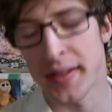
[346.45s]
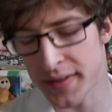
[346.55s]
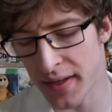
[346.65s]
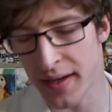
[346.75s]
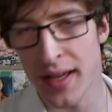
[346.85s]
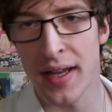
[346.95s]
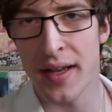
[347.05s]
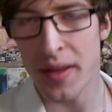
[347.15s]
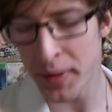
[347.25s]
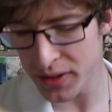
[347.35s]
It's the
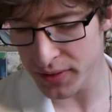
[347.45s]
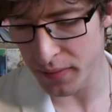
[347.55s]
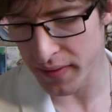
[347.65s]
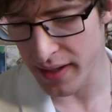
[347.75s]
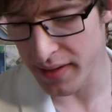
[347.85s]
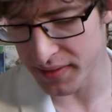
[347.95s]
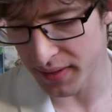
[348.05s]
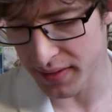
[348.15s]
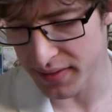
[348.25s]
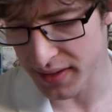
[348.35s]
picture's over there, as
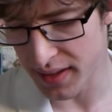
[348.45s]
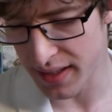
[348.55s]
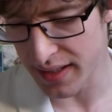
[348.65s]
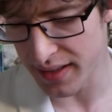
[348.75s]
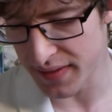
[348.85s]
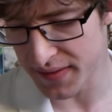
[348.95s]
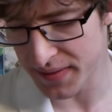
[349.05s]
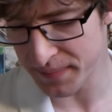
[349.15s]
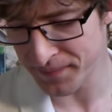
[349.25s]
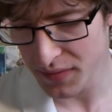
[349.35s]
you can see.
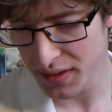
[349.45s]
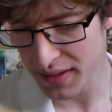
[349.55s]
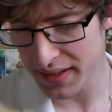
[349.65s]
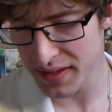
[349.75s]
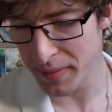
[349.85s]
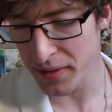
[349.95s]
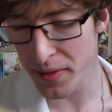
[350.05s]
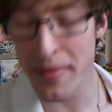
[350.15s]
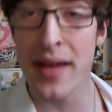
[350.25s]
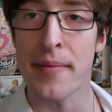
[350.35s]
It's about
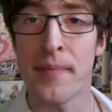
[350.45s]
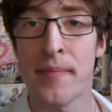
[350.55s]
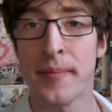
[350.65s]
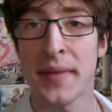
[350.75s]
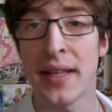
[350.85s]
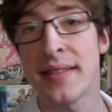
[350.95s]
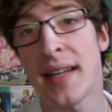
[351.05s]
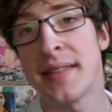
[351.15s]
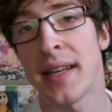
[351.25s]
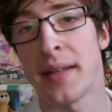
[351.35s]
the men in
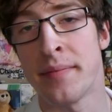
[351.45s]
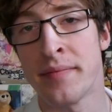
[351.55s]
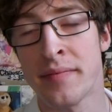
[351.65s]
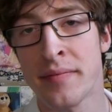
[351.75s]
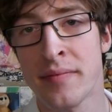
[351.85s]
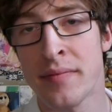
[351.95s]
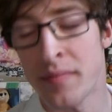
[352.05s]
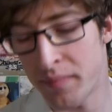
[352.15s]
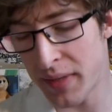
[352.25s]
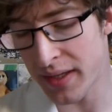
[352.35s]
Steins Gate,
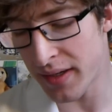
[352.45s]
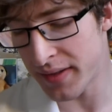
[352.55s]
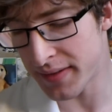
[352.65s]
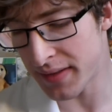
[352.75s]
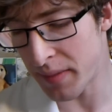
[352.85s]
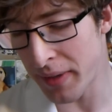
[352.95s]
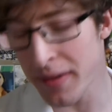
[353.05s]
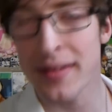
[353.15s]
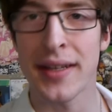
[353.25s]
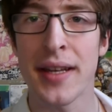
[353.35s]
because
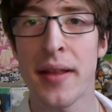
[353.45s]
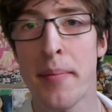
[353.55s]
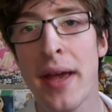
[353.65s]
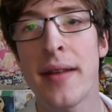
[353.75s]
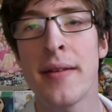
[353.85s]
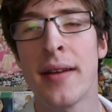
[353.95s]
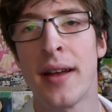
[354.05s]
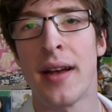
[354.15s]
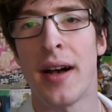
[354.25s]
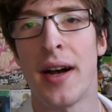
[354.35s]
apparently the men
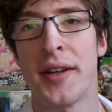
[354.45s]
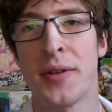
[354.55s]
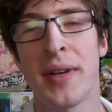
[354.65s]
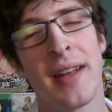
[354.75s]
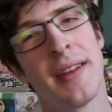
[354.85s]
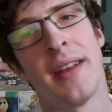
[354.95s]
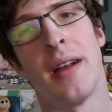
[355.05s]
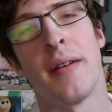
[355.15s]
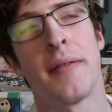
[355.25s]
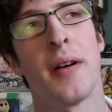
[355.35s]
don't get
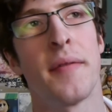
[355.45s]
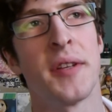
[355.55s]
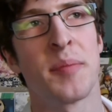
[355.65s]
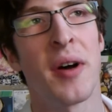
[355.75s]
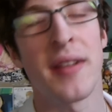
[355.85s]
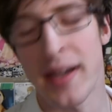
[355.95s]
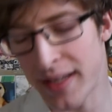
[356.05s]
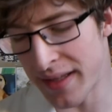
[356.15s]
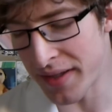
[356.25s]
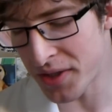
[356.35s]
enough of the
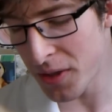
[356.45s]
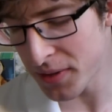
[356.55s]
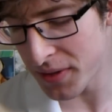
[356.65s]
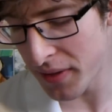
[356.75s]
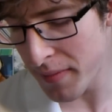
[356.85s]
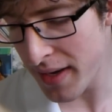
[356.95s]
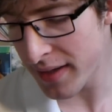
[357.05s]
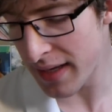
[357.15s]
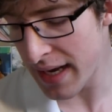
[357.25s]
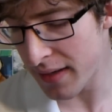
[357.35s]
spotlight in the show, so they
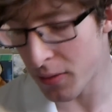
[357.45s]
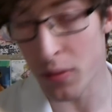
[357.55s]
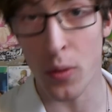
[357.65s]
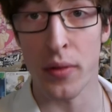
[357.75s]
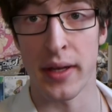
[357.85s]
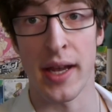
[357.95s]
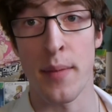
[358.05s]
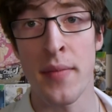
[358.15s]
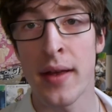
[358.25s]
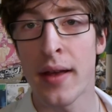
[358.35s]
made or the
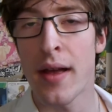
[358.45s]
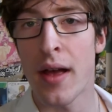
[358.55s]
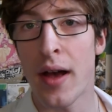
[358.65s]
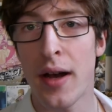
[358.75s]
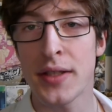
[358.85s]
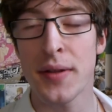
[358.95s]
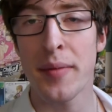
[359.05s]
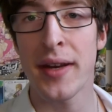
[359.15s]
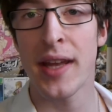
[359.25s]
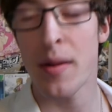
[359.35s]
game. So
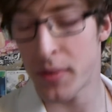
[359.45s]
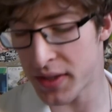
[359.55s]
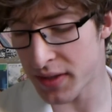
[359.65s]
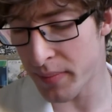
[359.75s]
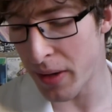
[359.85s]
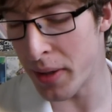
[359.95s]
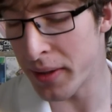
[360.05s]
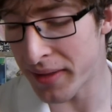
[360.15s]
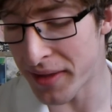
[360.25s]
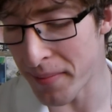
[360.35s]
they made a game which is
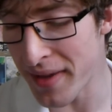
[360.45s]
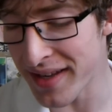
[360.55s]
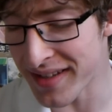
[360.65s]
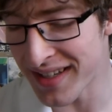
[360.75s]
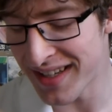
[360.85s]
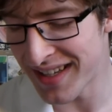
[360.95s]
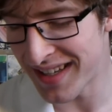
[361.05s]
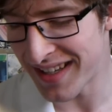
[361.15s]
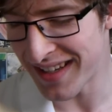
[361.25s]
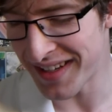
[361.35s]
about the men.
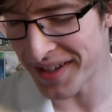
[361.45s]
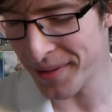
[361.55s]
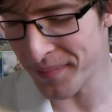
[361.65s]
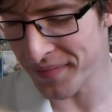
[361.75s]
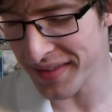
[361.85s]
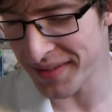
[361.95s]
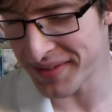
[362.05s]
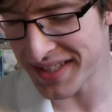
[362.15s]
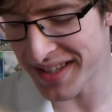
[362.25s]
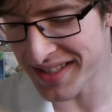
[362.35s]
Let
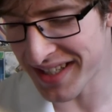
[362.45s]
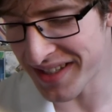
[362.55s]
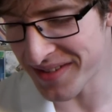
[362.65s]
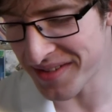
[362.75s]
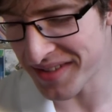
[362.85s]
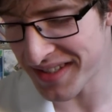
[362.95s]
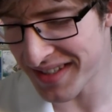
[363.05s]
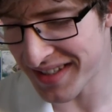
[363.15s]
me see the title.